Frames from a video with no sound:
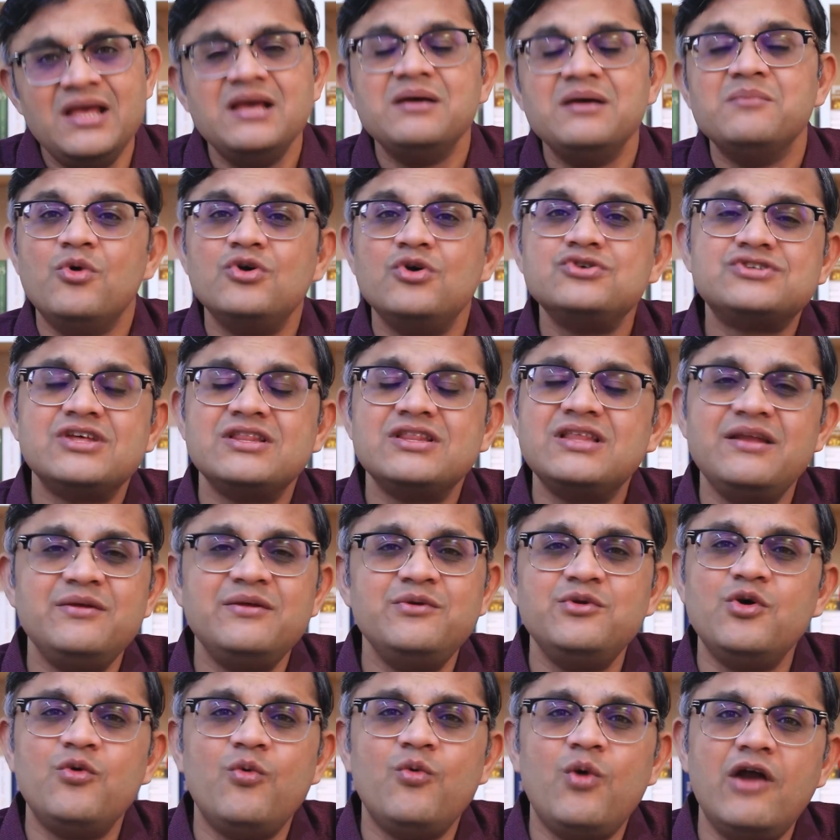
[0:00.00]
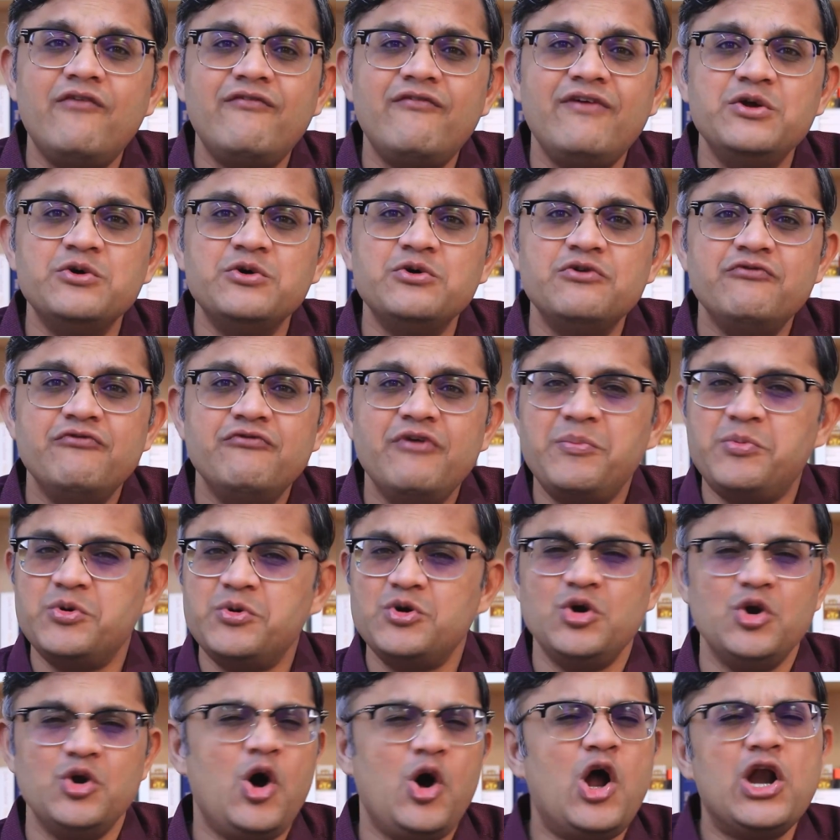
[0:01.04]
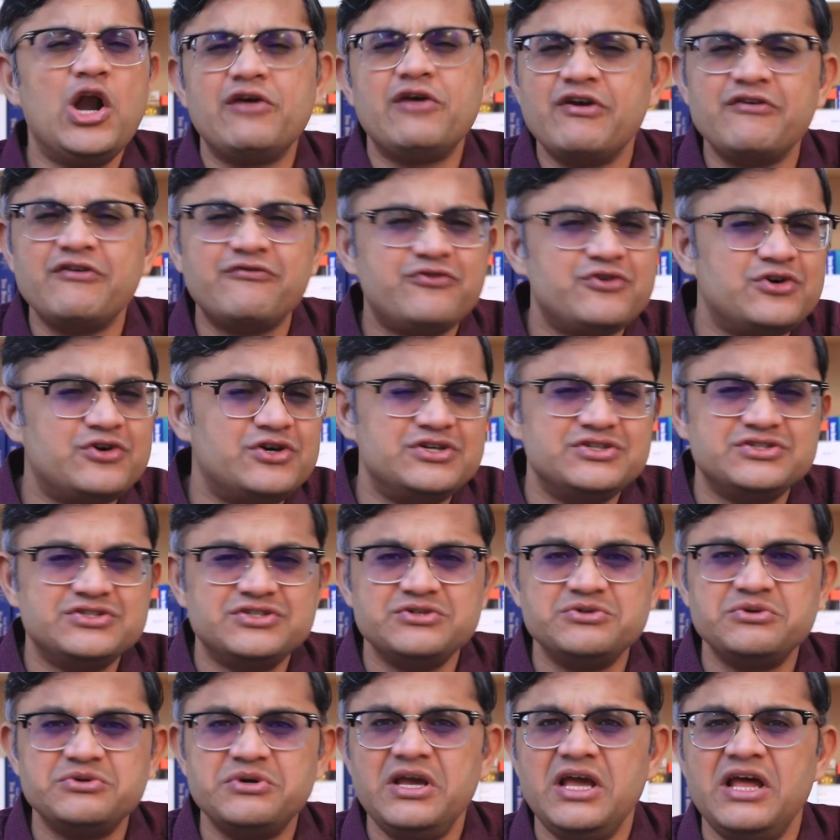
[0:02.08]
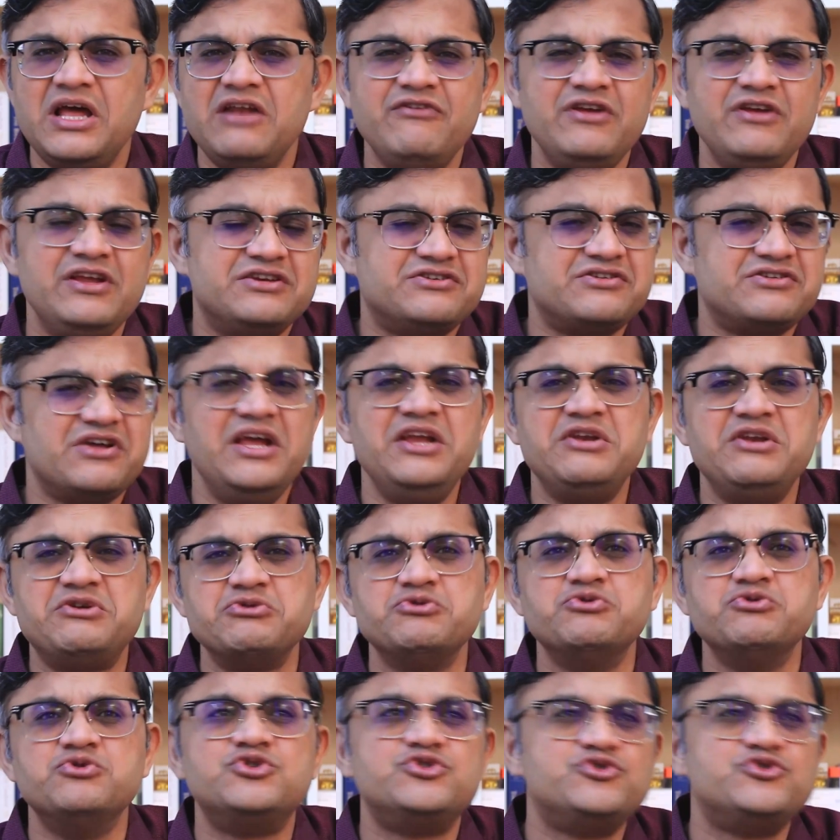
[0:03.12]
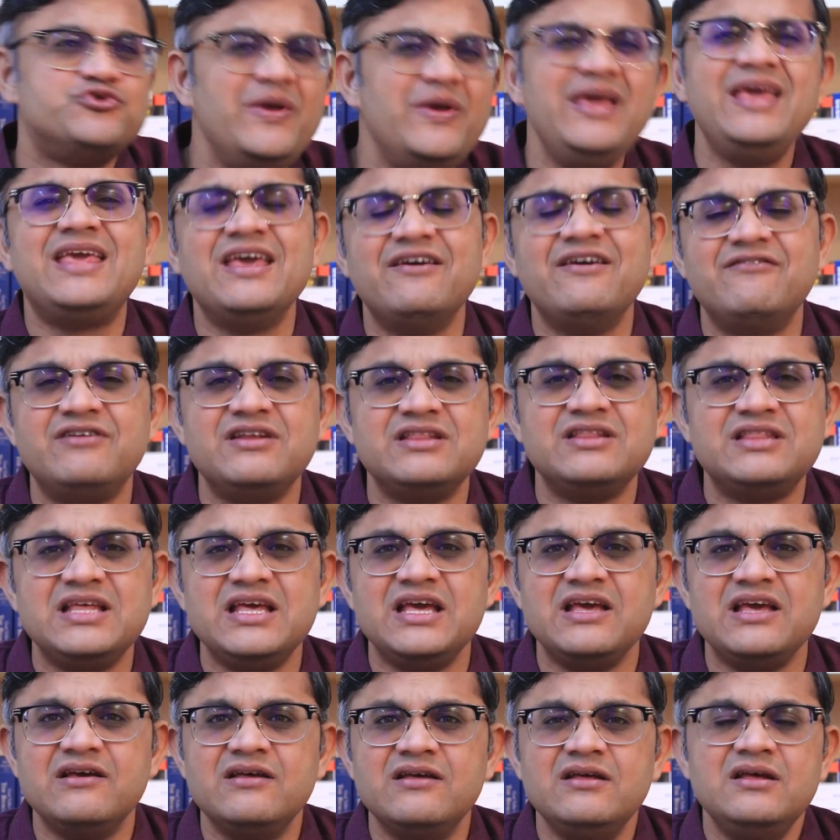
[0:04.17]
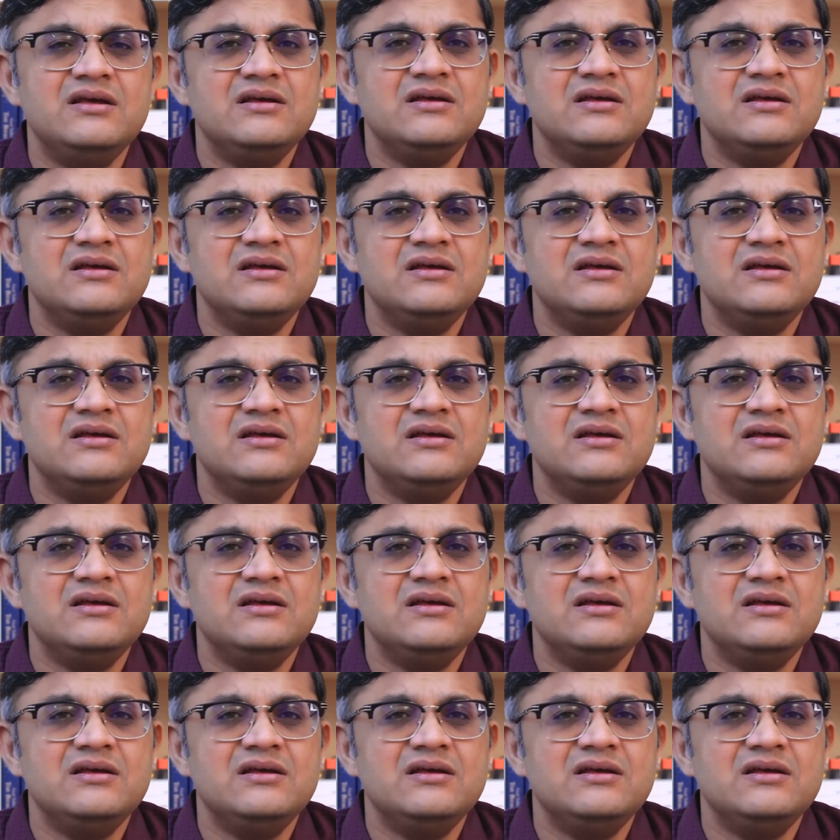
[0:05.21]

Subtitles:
Most of the time, you know what we do? We put a lot of efforts, okay, and we try to tweak everything.